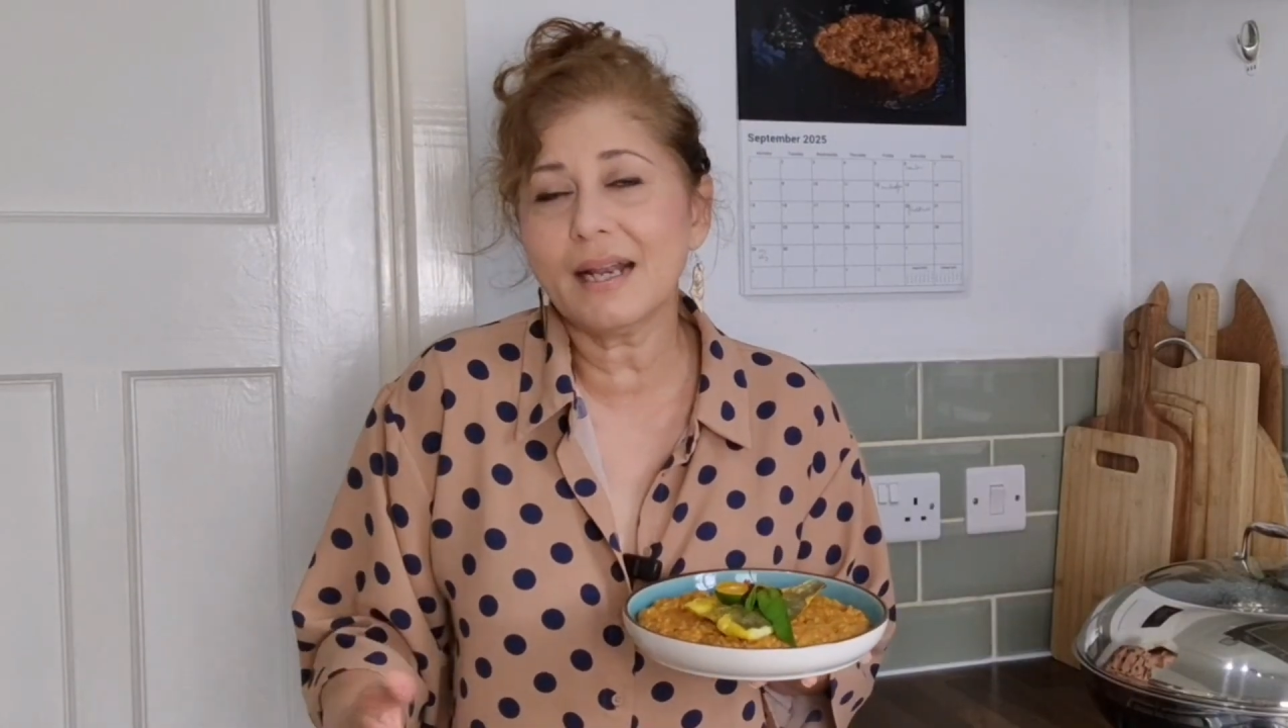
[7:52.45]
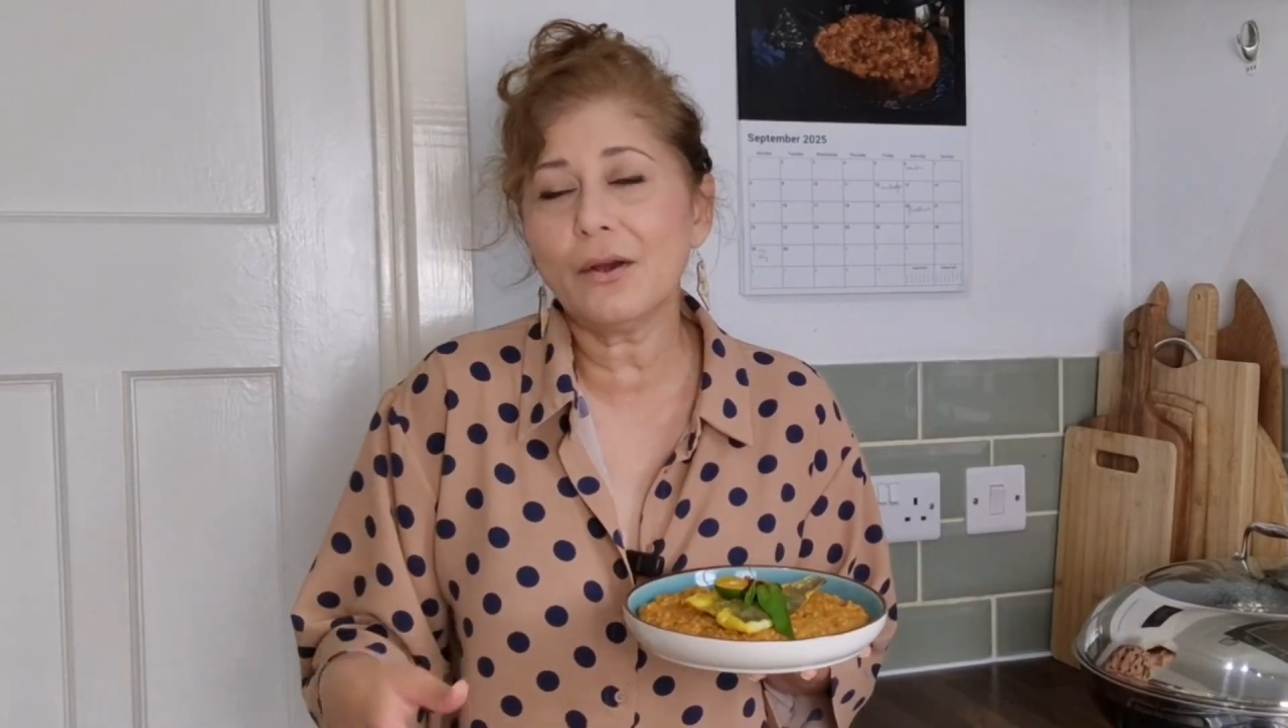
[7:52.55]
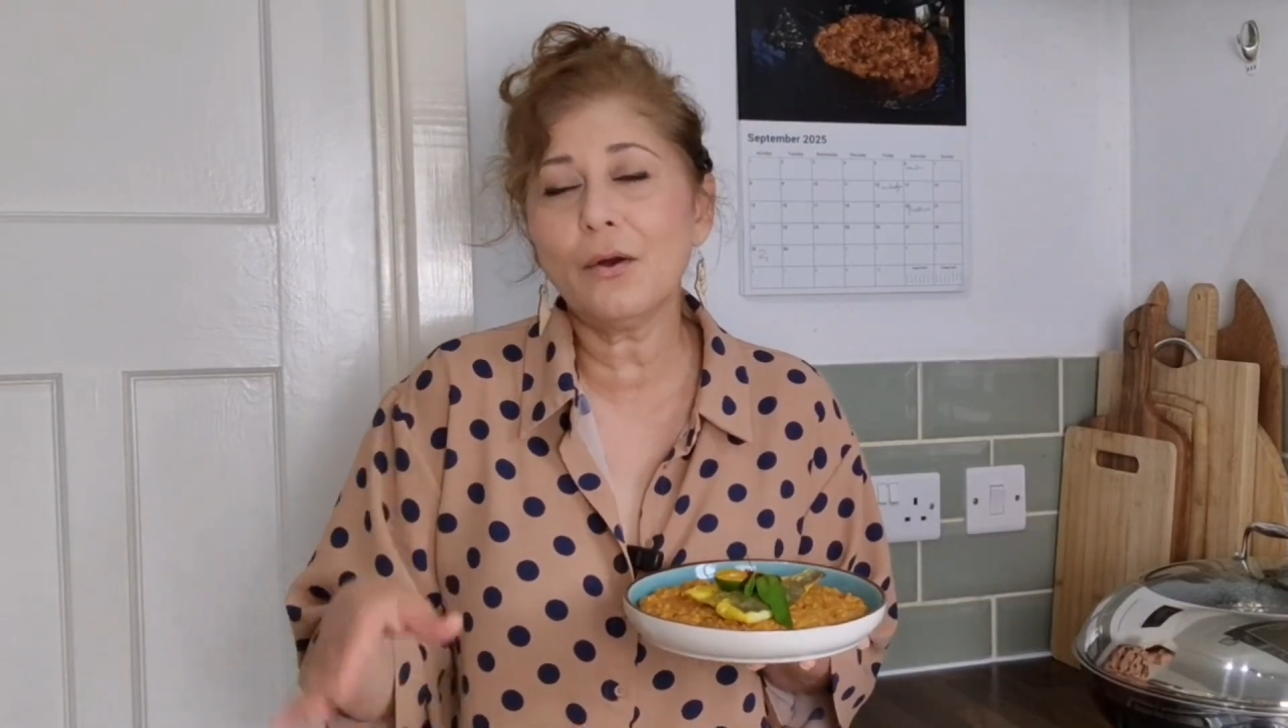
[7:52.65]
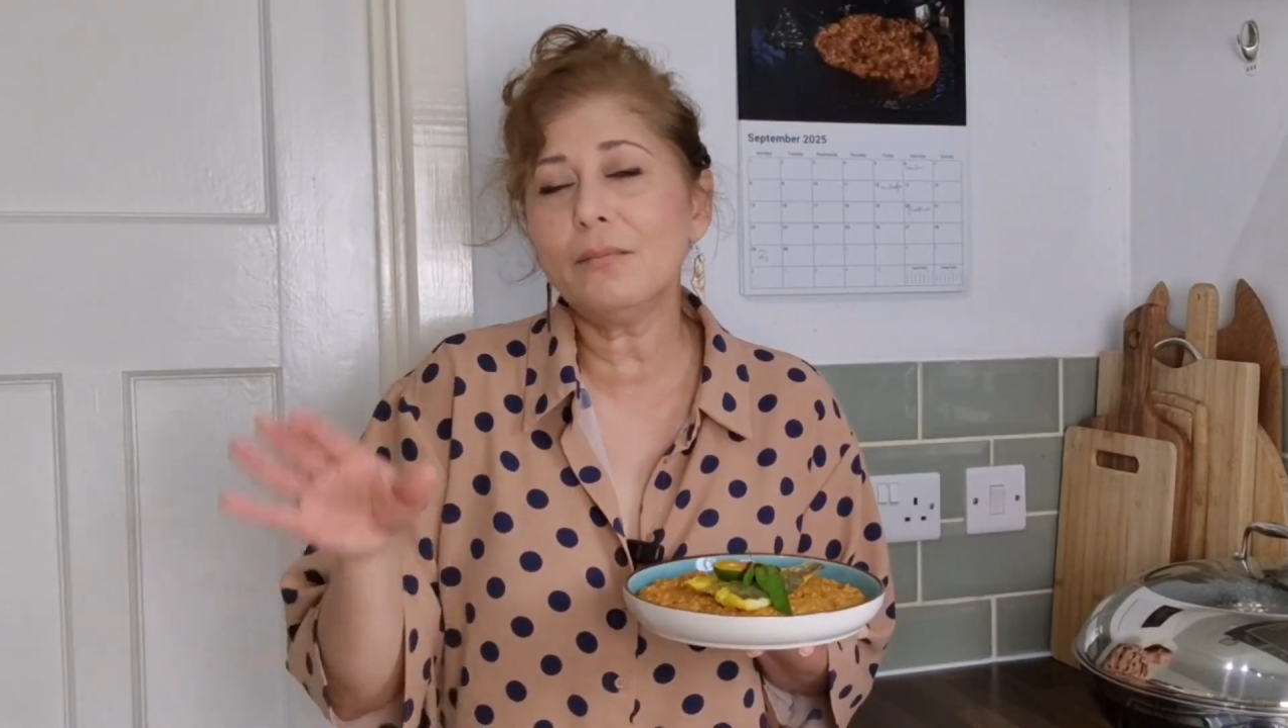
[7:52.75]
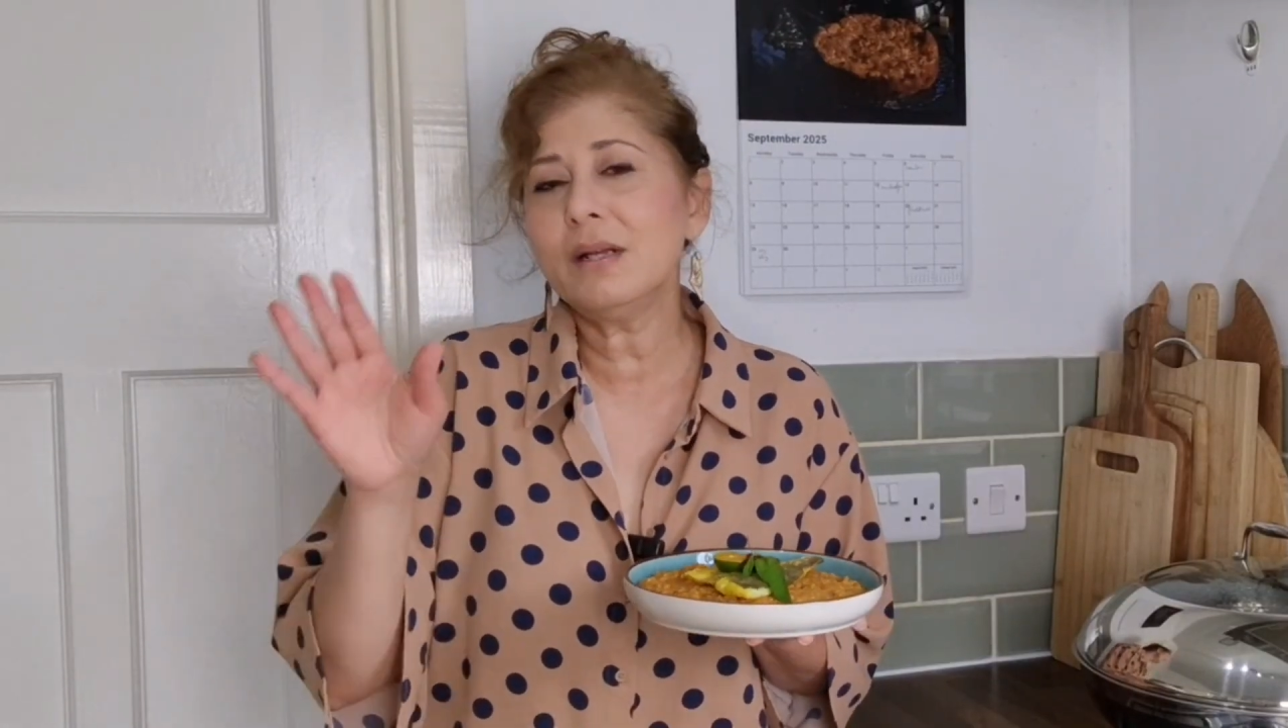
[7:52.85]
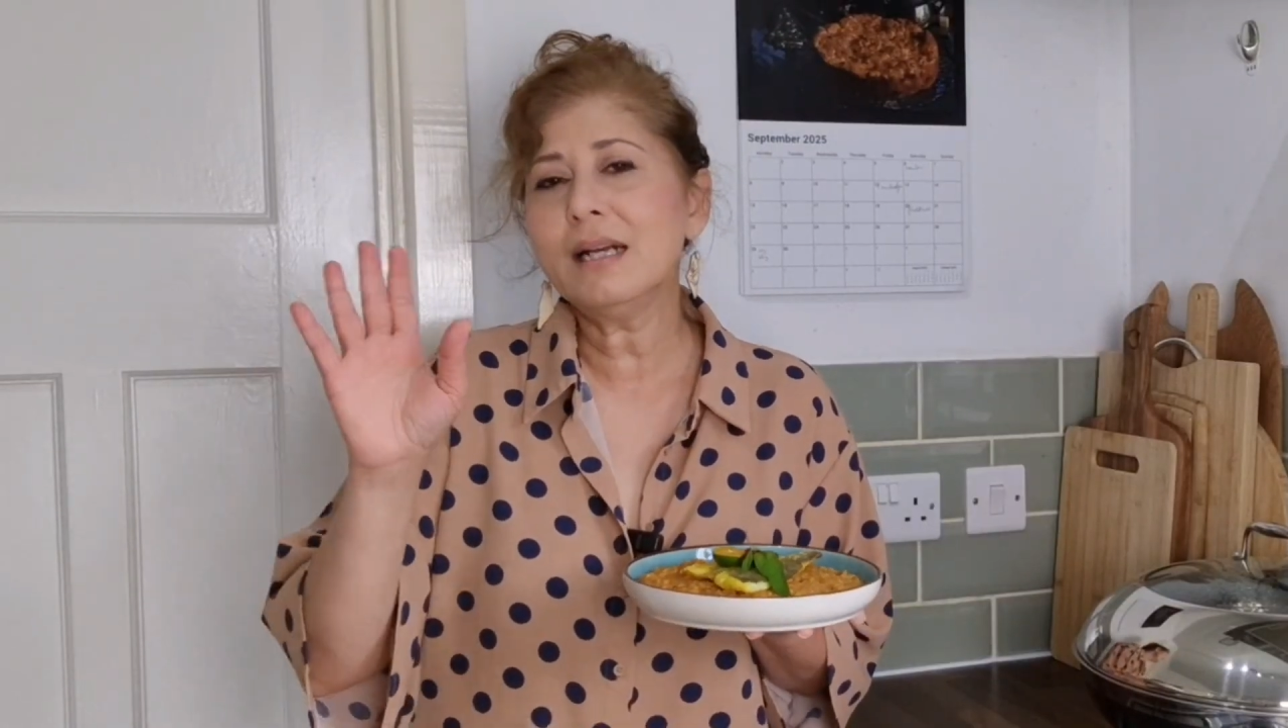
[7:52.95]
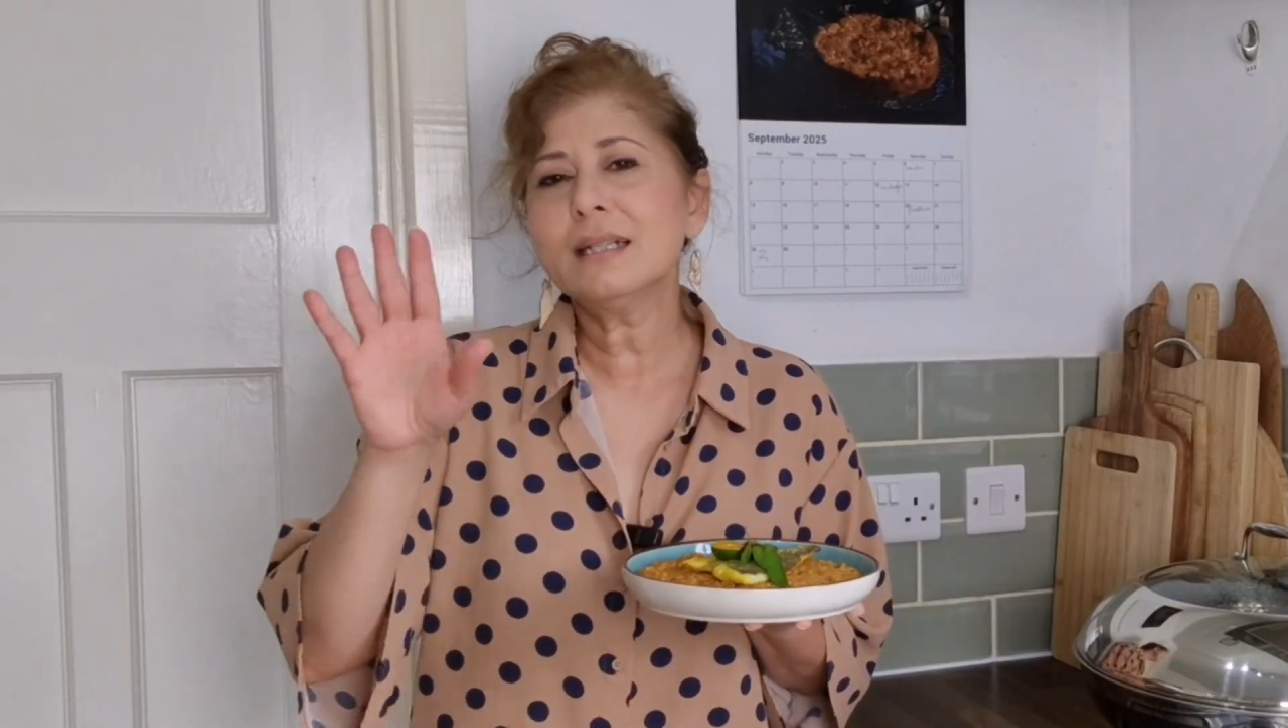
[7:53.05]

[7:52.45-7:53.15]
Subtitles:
at home,